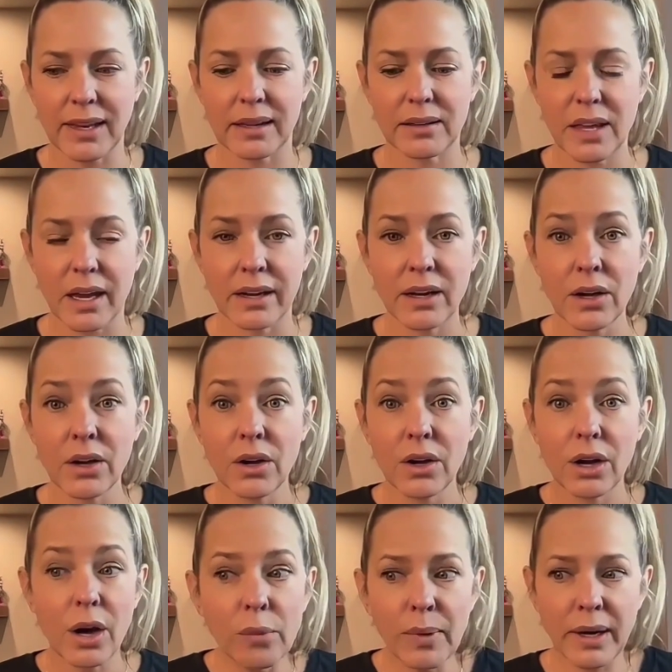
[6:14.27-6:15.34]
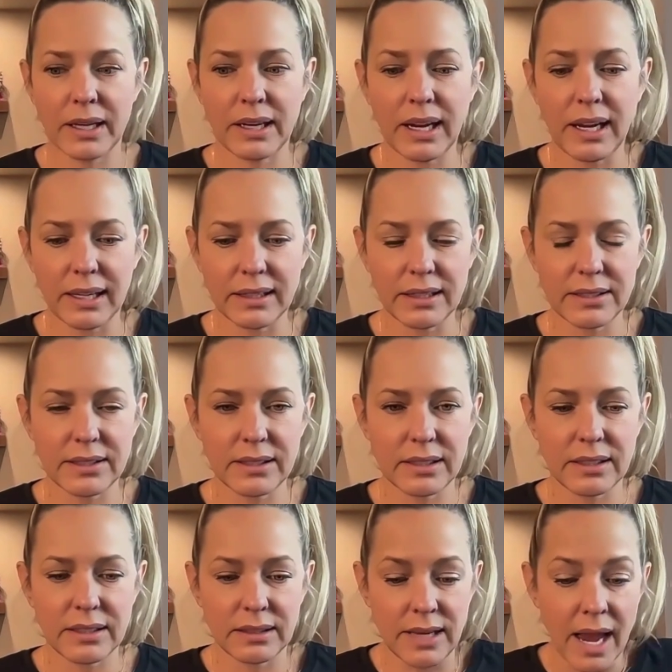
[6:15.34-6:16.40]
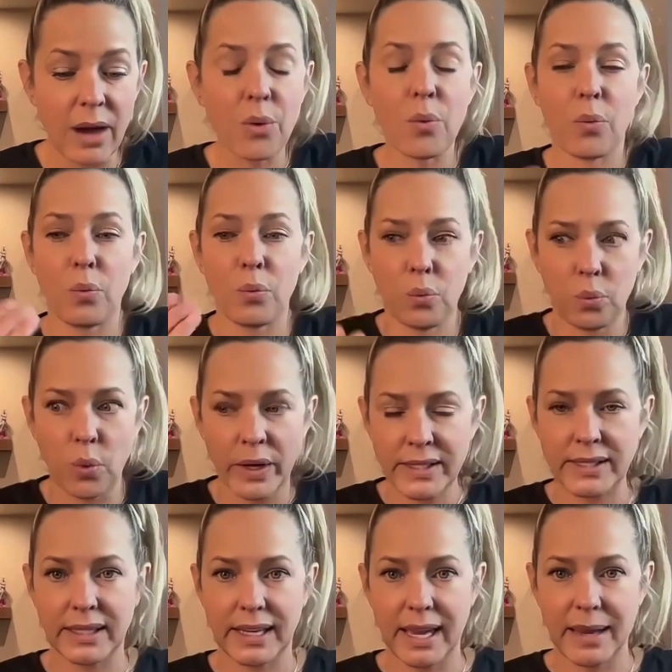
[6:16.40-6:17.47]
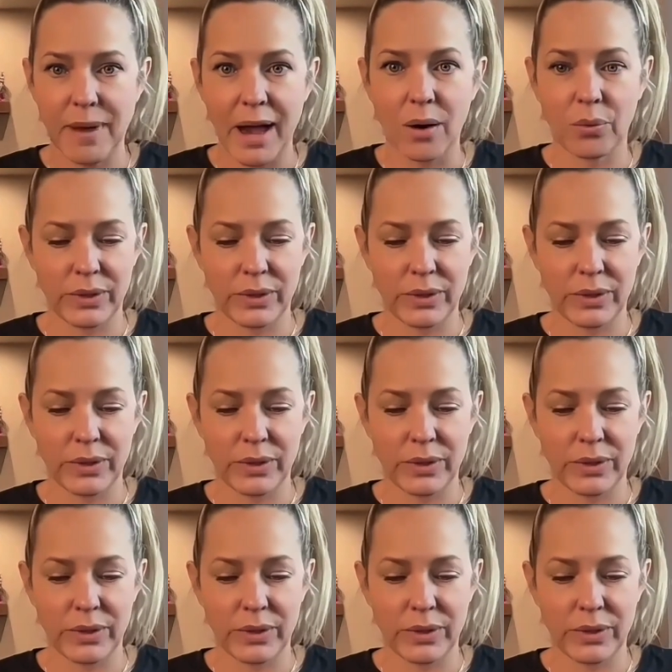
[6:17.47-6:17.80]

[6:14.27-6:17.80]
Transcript: I thought, "Oh my god, now once it came out,